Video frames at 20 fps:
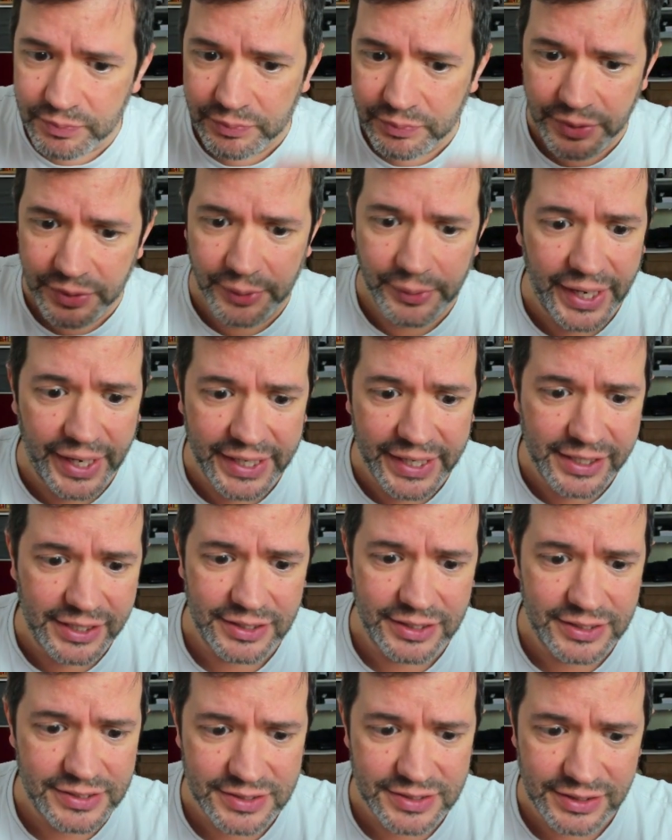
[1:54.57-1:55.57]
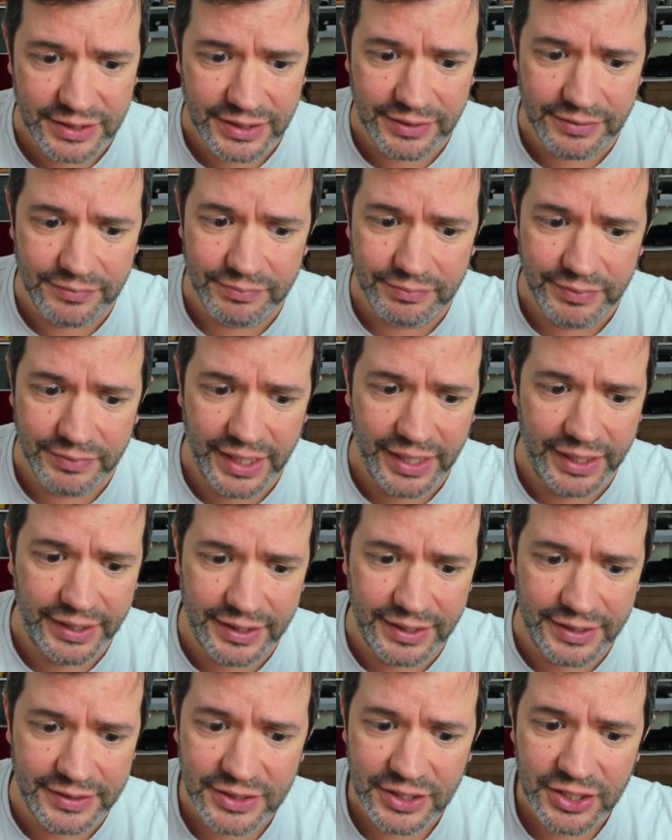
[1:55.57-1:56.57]
miraculously made
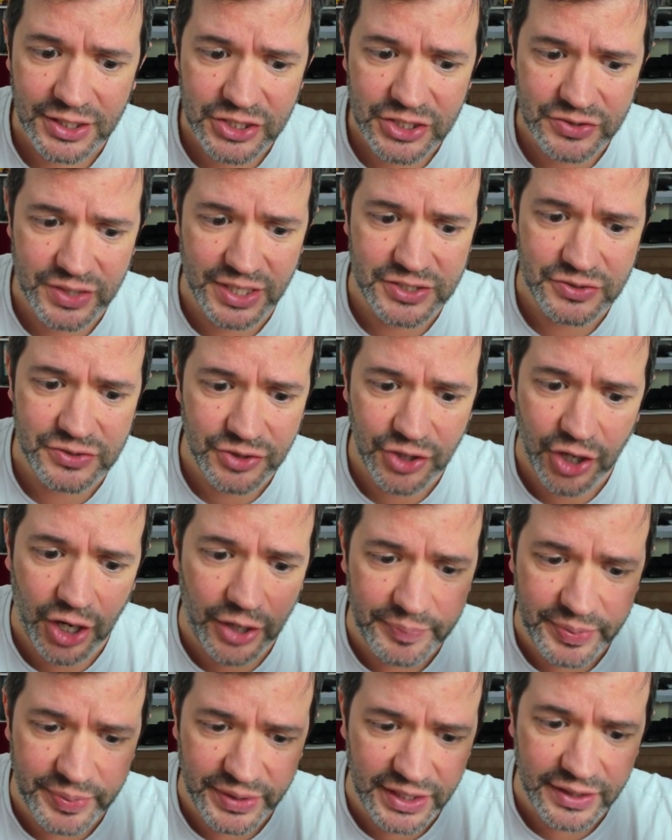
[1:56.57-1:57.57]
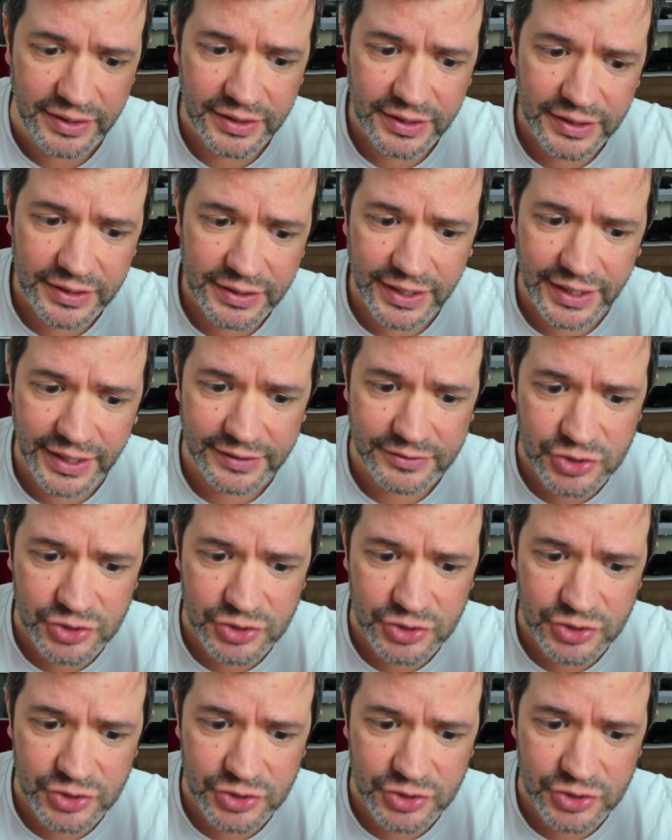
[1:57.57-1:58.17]
it so as to not be uh,